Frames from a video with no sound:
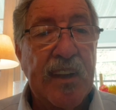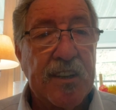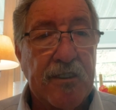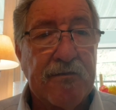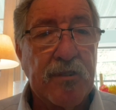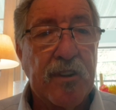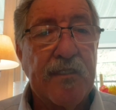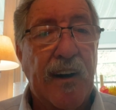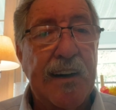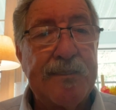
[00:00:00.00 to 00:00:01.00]
the fruit of the
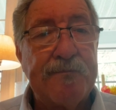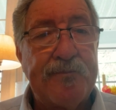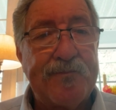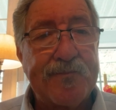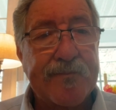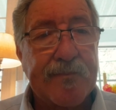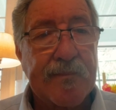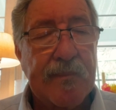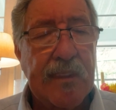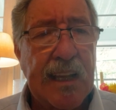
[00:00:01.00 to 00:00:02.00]
vine.
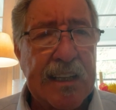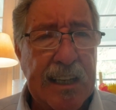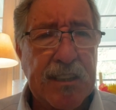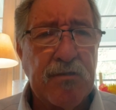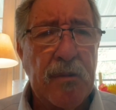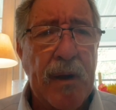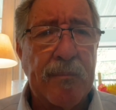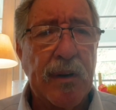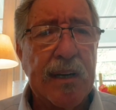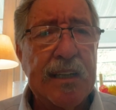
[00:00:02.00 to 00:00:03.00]
Let's
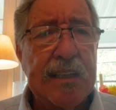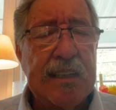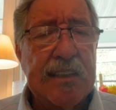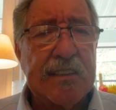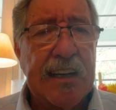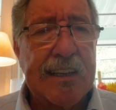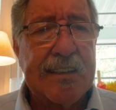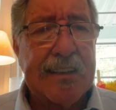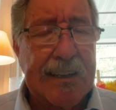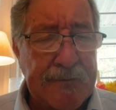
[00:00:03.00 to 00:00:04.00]
remember
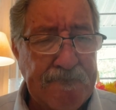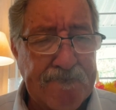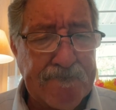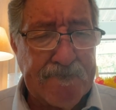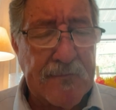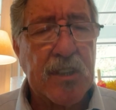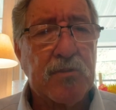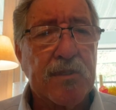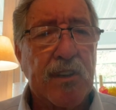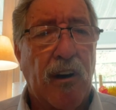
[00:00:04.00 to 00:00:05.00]
that this
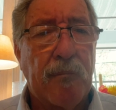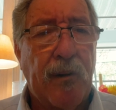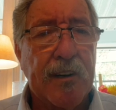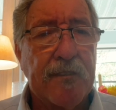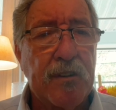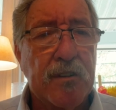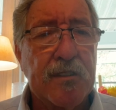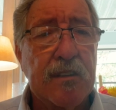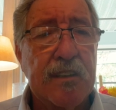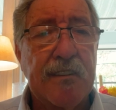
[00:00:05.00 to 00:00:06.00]
was all part of
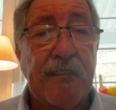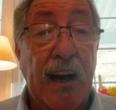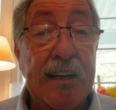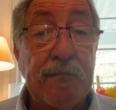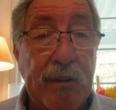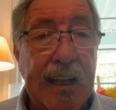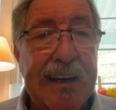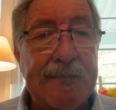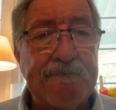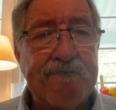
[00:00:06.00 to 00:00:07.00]
your divine
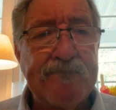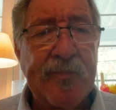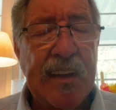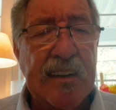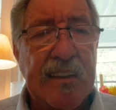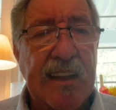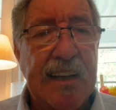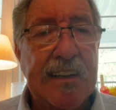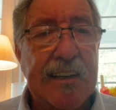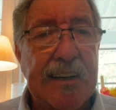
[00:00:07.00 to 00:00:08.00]
plan,
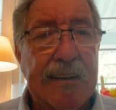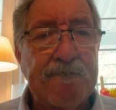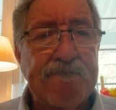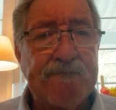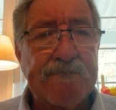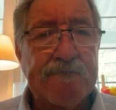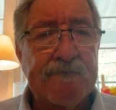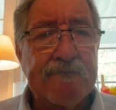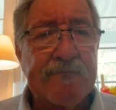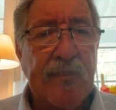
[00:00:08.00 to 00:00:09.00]
that
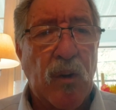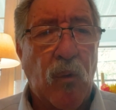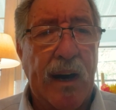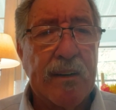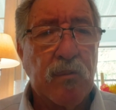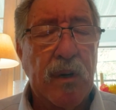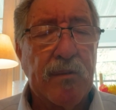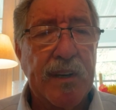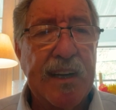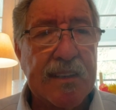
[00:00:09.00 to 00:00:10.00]
while we
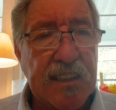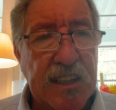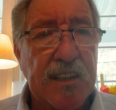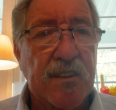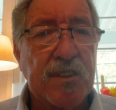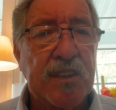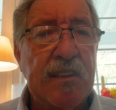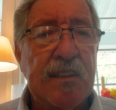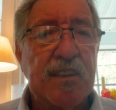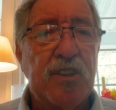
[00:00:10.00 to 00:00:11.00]
were yet sinners,
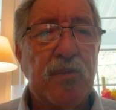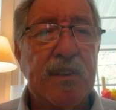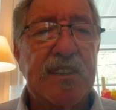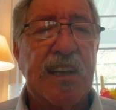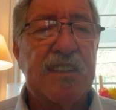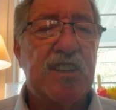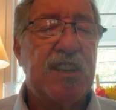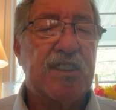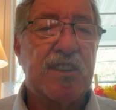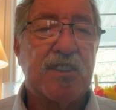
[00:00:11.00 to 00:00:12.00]
you would send
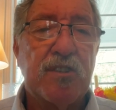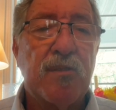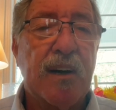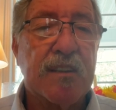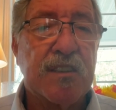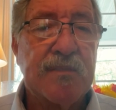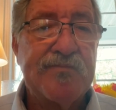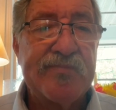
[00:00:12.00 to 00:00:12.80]
Jesus to us.